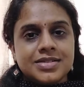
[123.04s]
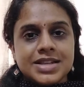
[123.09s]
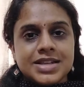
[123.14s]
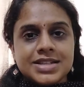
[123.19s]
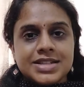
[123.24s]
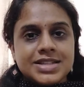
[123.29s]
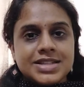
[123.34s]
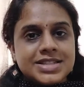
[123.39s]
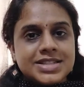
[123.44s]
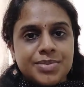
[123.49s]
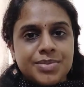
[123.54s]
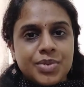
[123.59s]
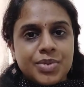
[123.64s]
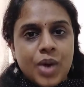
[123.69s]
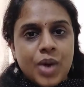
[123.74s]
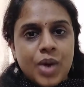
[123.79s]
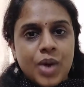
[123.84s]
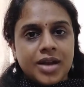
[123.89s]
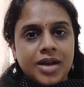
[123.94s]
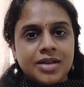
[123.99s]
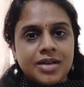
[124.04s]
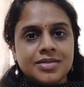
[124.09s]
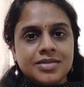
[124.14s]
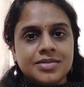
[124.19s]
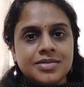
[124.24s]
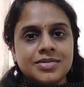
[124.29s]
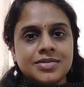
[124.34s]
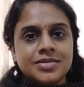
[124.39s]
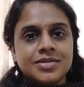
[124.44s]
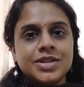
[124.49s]
Sentence number 1.
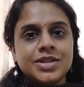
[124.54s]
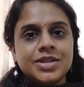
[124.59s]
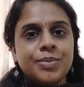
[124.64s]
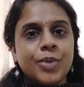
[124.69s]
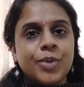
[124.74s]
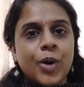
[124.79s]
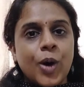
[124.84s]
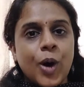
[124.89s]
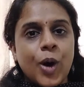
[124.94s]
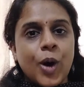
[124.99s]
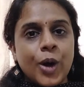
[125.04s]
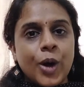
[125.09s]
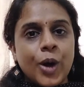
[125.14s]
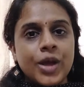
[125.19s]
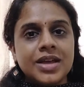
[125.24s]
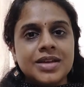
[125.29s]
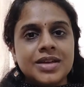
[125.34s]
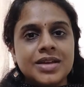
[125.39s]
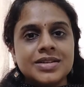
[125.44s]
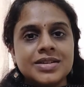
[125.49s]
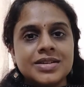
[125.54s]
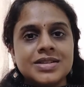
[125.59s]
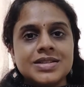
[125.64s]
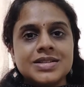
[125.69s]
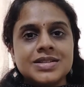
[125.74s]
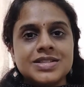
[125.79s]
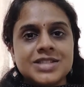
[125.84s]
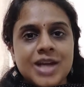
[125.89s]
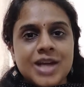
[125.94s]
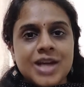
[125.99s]
The boy
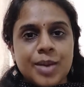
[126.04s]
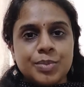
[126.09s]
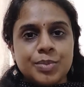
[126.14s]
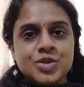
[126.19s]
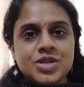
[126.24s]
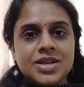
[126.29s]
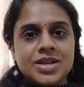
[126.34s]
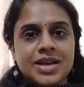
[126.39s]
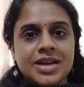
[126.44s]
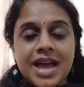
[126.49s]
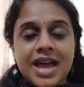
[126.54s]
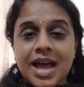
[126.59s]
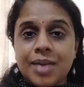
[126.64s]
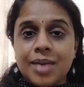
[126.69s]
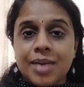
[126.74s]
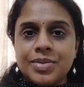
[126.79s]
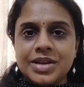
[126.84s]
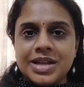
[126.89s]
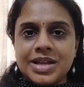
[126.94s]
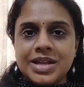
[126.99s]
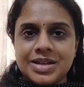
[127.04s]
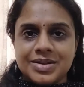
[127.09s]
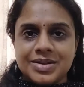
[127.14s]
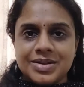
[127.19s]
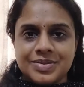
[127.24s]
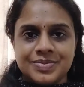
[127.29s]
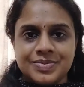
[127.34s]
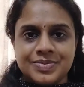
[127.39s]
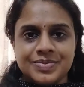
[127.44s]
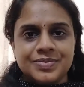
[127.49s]
jumped happily.
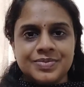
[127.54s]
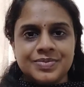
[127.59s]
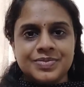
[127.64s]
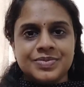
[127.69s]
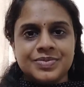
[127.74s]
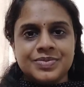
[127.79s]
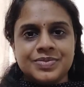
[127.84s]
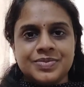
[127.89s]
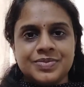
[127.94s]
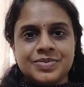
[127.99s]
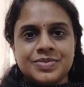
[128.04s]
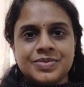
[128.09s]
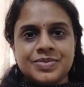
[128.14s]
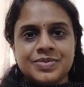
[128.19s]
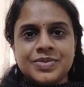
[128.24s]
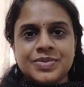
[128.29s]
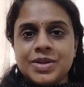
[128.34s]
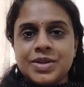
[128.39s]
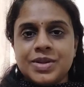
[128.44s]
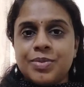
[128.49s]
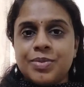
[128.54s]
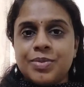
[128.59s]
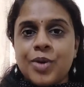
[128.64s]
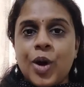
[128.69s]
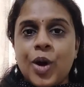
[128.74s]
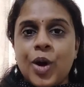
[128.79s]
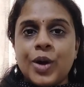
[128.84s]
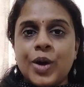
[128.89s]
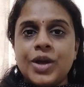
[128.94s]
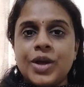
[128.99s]
The
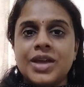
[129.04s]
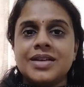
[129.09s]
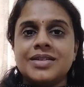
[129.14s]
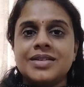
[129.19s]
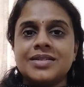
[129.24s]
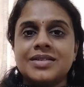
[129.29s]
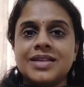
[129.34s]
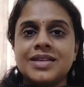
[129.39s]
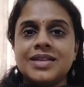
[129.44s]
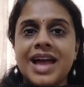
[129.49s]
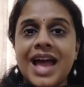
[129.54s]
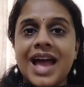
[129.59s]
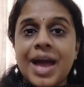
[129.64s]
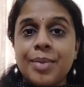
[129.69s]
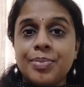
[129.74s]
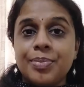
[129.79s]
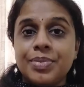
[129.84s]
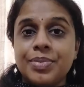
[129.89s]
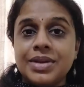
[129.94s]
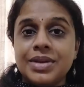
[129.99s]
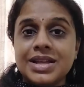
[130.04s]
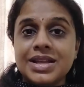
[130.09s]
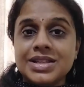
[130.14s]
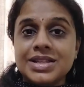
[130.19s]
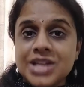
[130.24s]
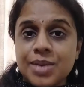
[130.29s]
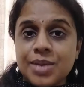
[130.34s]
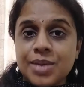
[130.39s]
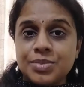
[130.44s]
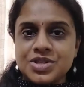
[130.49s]
boy
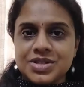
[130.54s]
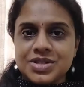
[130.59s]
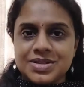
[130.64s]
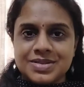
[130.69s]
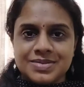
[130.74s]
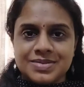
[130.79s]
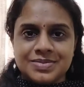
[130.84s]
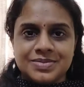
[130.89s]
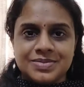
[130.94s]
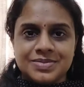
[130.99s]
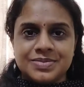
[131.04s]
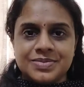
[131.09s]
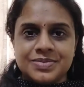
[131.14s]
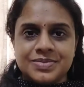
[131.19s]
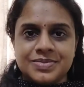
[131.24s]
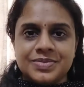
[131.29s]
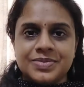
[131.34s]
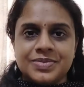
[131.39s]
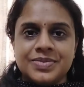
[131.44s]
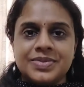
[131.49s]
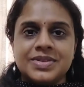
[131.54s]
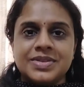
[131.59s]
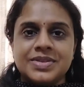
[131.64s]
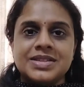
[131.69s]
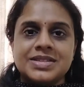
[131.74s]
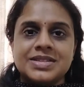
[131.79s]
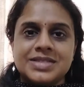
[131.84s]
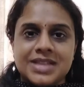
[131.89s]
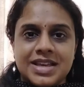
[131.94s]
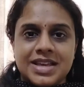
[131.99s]
happily jumped.
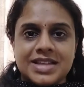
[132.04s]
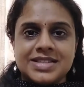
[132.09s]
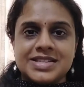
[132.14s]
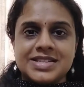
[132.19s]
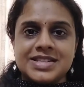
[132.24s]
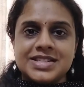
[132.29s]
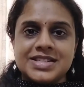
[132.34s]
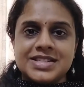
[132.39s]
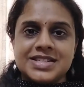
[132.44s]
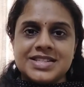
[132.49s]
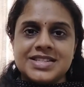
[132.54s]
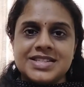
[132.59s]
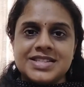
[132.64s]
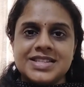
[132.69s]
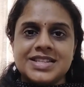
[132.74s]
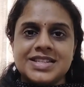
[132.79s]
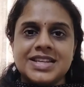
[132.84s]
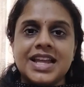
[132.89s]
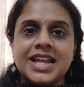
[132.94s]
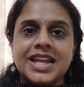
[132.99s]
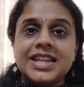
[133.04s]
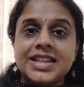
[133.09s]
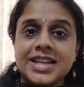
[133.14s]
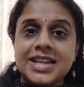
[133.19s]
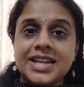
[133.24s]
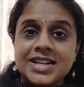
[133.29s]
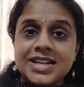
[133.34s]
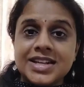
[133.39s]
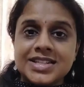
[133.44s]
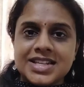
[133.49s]
Second sentence. And
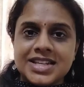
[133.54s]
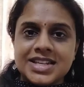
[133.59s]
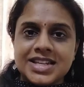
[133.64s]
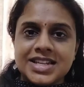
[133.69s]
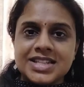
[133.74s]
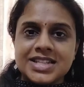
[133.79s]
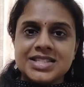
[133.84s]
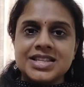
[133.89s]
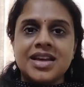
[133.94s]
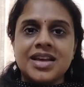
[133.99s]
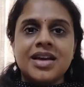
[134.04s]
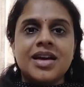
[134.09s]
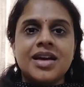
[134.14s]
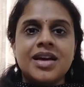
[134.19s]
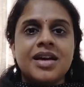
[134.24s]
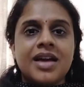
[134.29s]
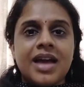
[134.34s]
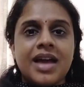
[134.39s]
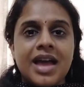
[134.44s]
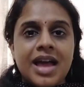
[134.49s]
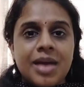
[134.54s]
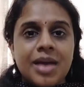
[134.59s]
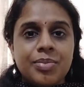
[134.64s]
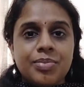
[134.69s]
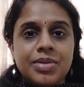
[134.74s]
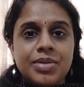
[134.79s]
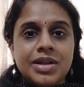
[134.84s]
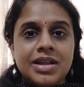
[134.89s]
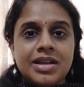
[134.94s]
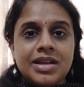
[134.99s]
the third sentence,
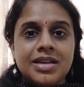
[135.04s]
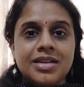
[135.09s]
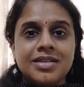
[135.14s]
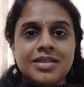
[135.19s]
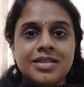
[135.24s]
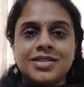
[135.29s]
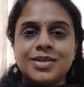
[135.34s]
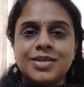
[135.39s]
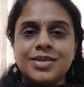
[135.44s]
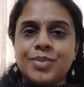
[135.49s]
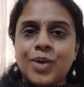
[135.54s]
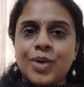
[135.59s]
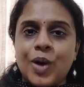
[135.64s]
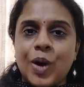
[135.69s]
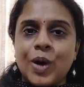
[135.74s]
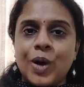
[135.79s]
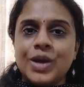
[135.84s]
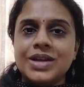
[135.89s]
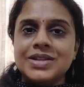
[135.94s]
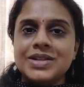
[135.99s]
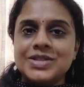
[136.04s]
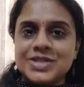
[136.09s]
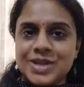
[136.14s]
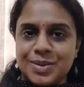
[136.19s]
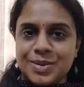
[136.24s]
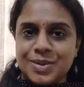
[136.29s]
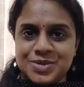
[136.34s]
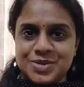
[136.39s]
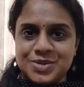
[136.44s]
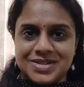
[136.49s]
happily the boy
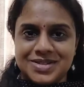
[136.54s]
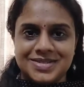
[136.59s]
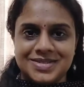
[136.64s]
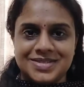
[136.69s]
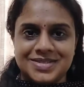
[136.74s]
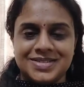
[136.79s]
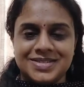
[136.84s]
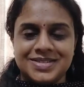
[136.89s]
jumped.